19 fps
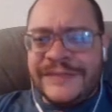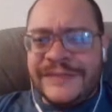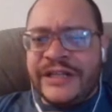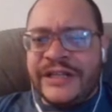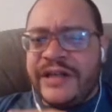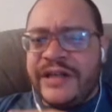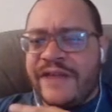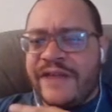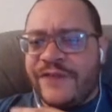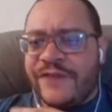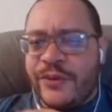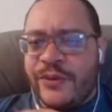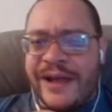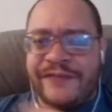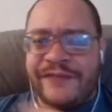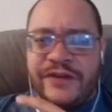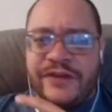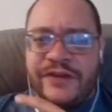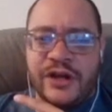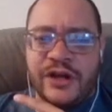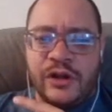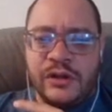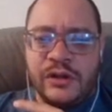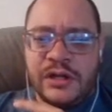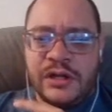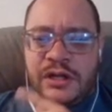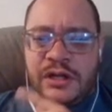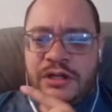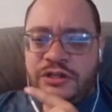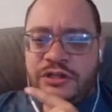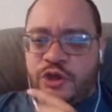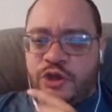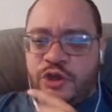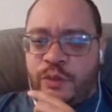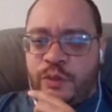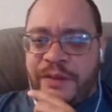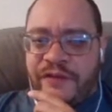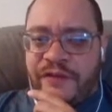If you have Null,
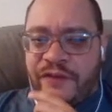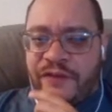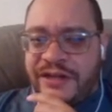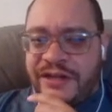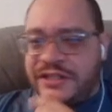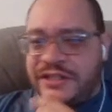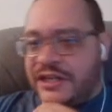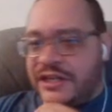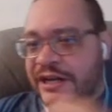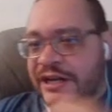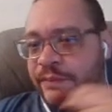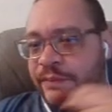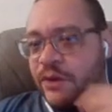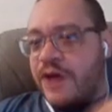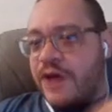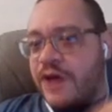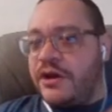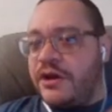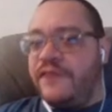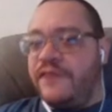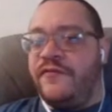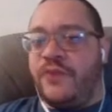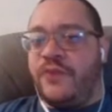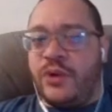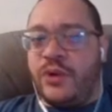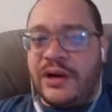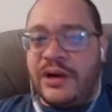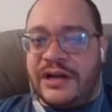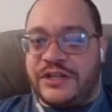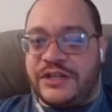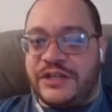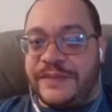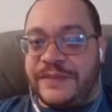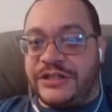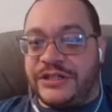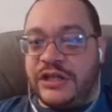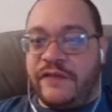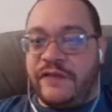don't be afraid to Nimrod on 4,
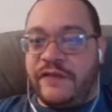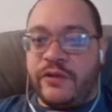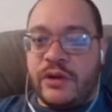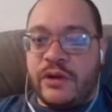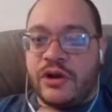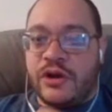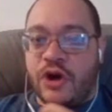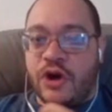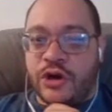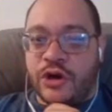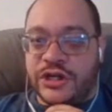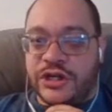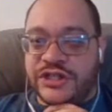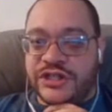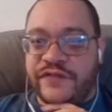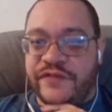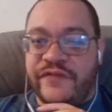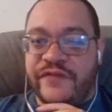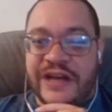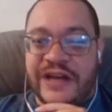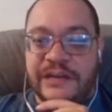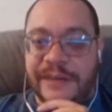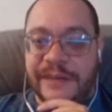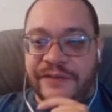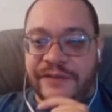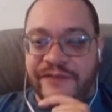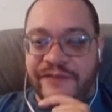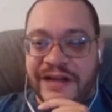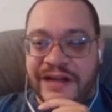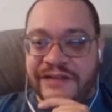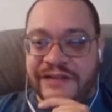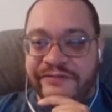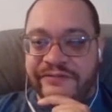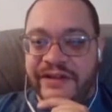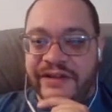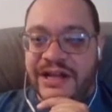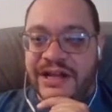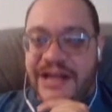especially if you can Carnage and Venom on 5.
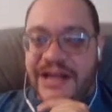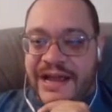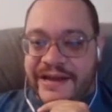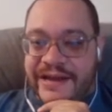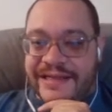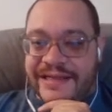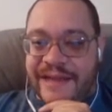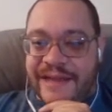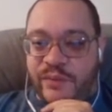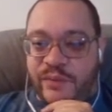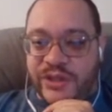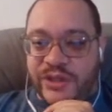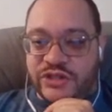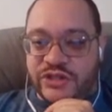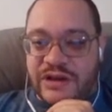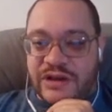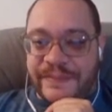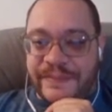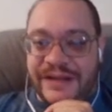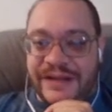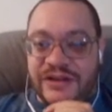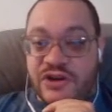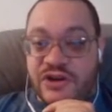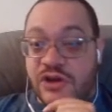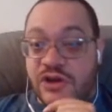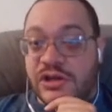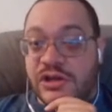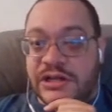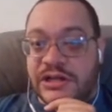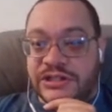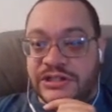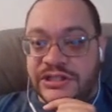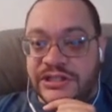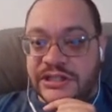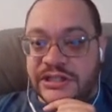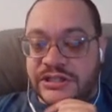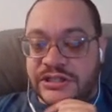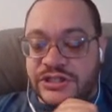And at that point, dropping a Null on
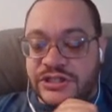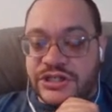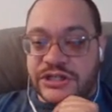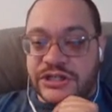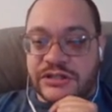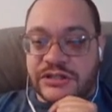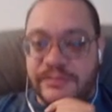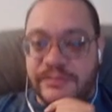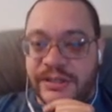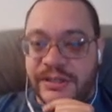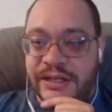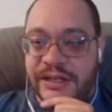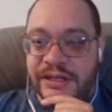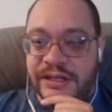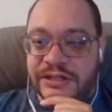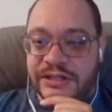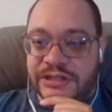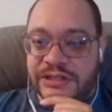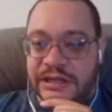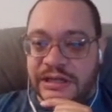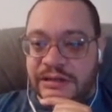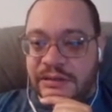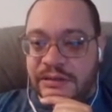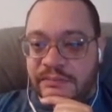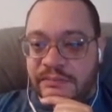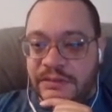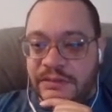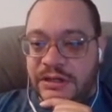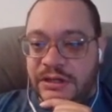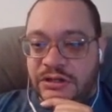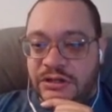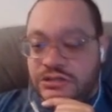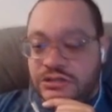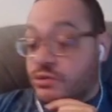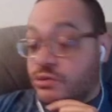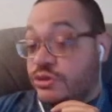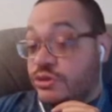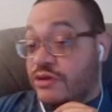6 is just completely insane.
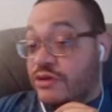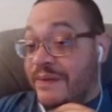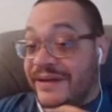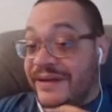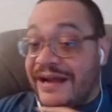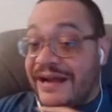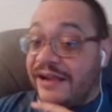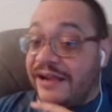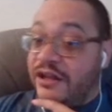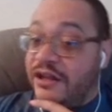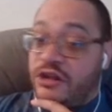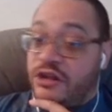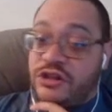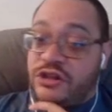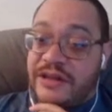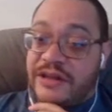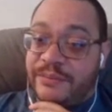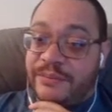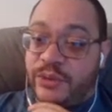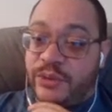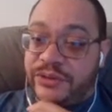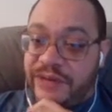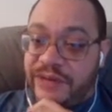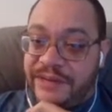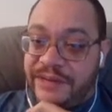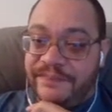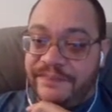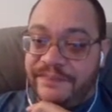So is dropping an Alioth at that point, right?